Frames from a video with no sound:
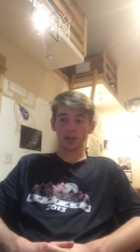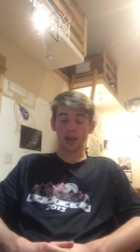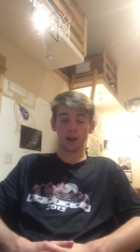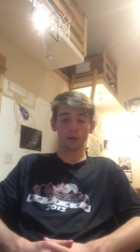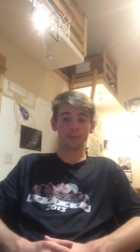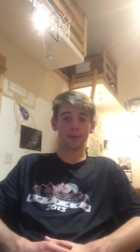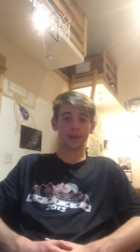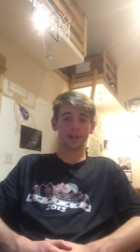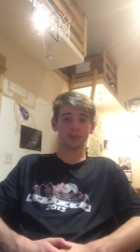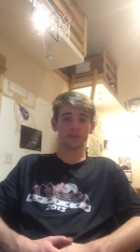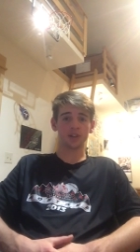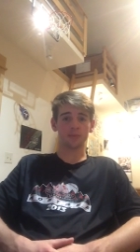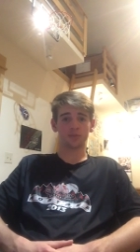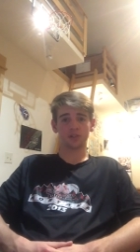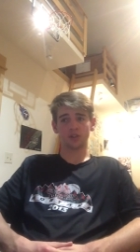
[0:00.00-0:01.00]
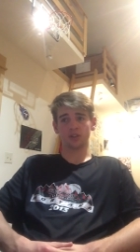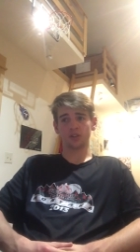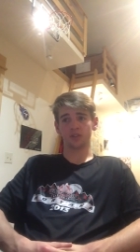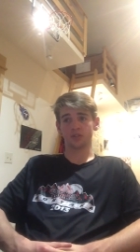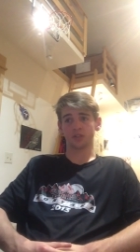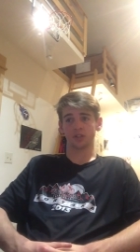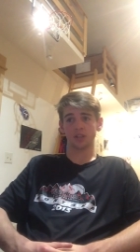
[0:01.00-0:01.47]
Aron Baynes steps in
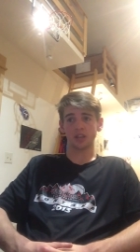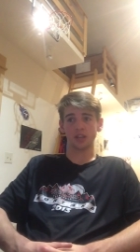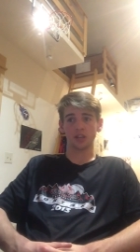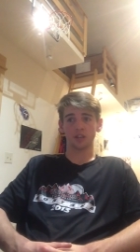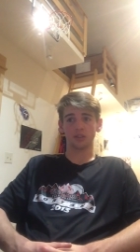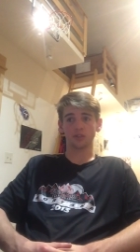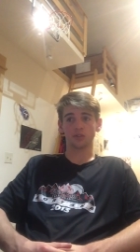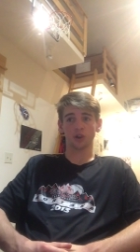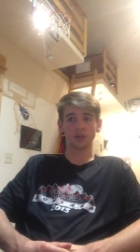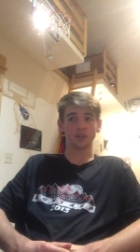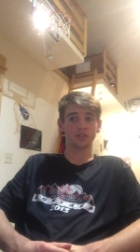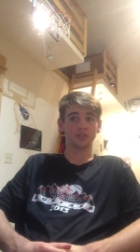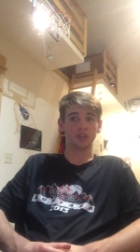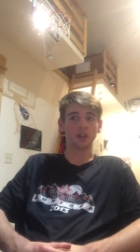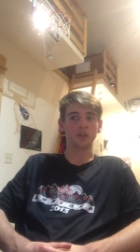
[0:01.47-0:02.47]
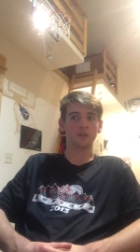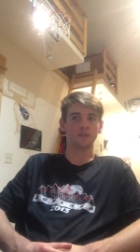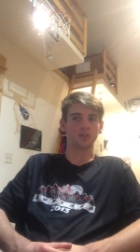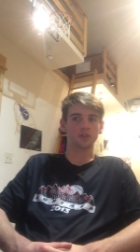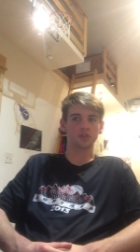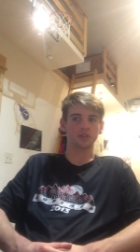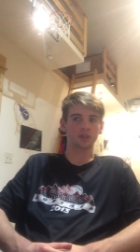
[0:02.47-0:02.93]
as the starting center
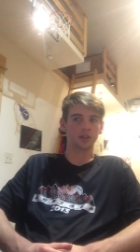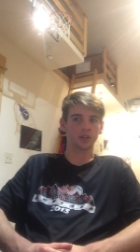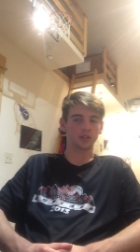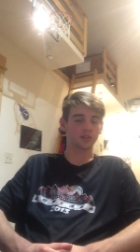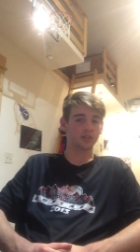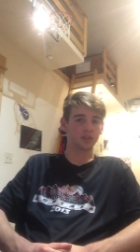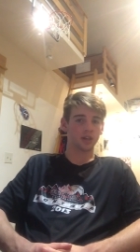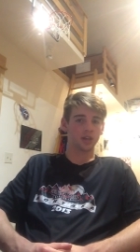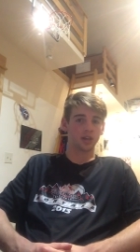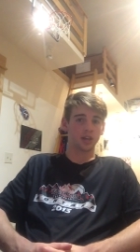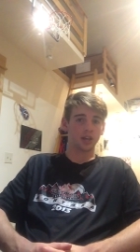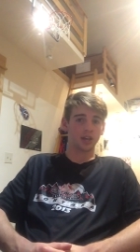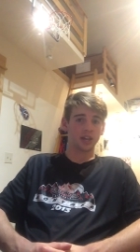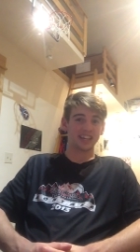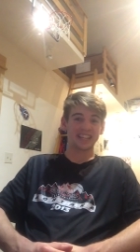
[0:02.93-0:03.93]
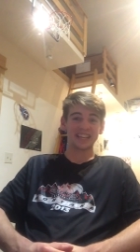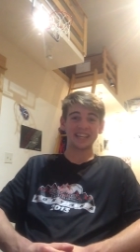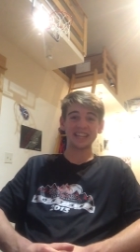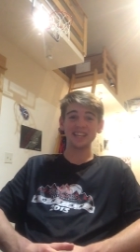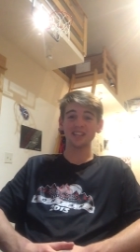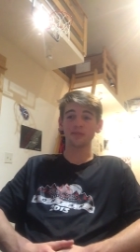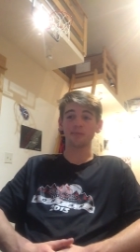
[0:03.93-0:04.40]
for the Suns, and
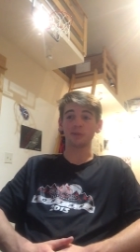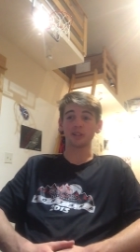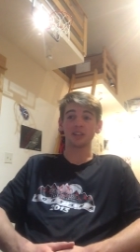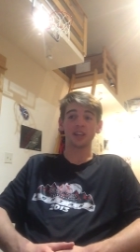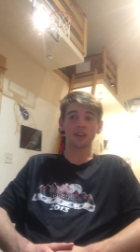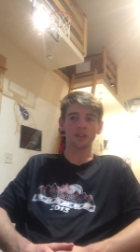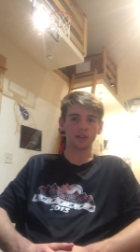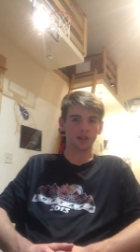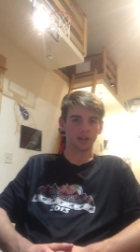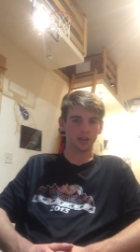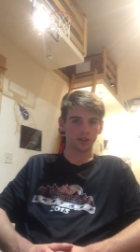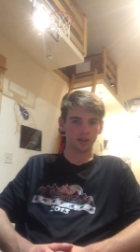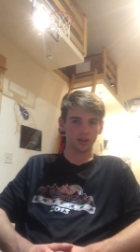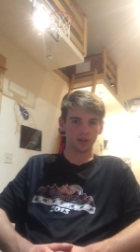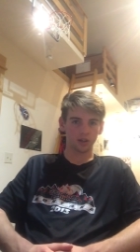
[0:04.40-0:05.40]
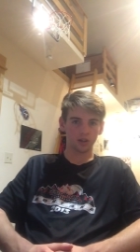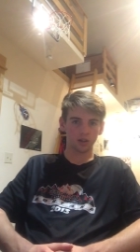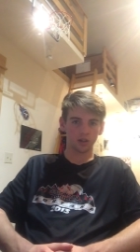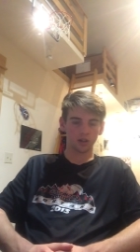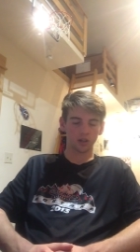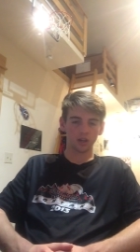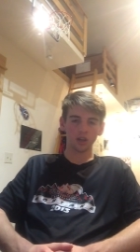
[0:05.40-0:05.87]
he's been killing it.
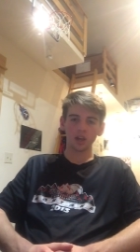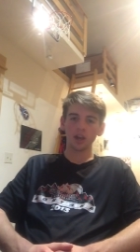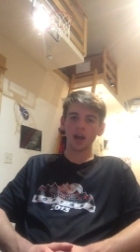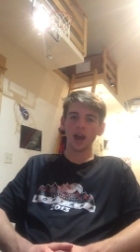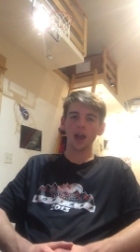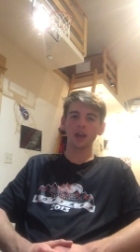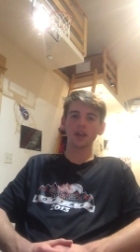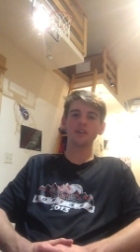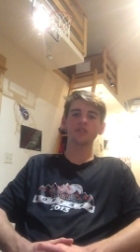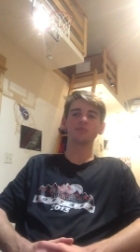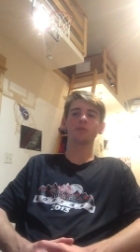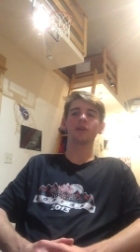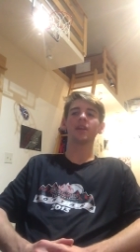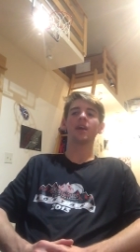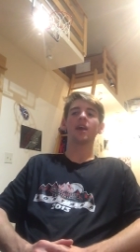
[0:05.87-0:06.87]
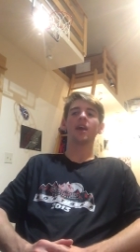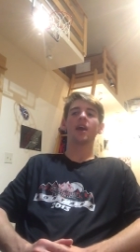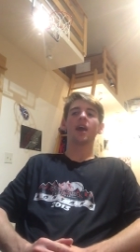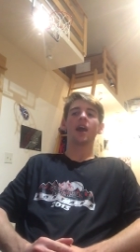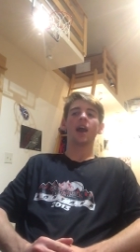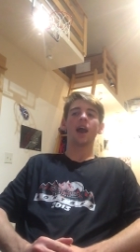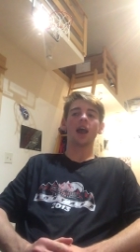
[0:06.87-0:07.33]
He's been
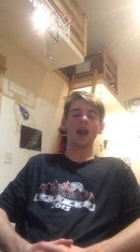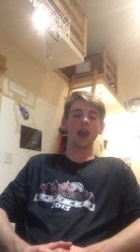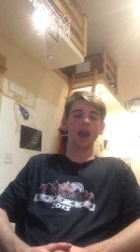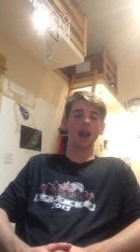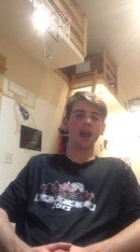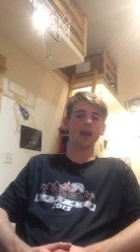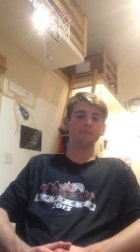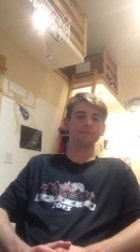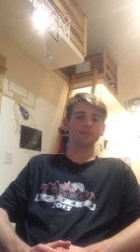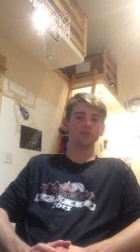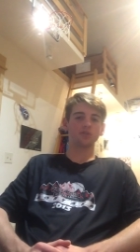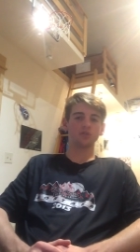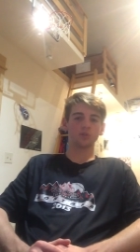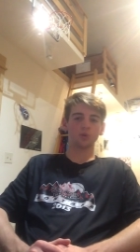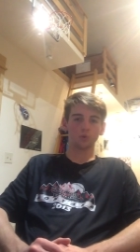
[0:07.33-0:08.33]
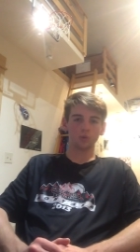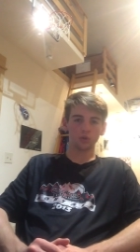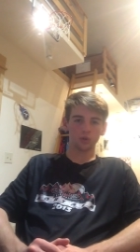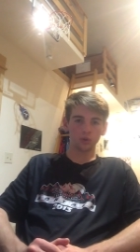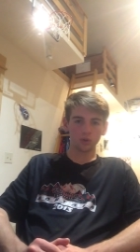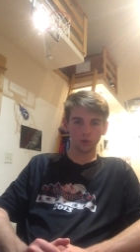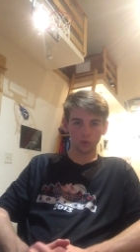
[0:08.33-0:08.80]

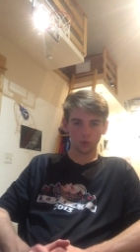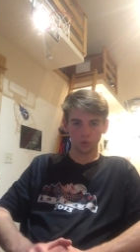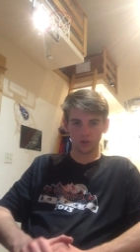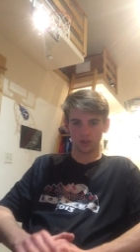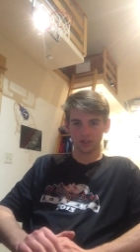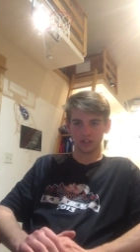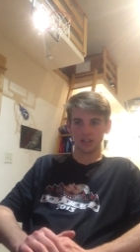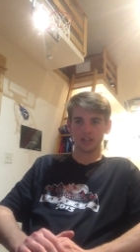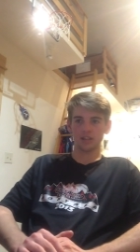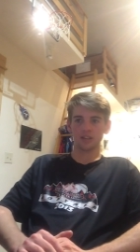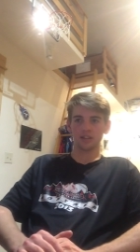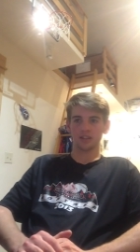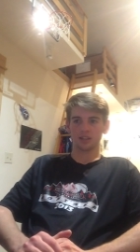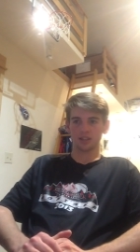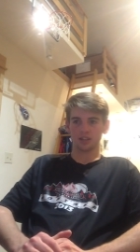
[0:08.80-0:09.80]
absolutely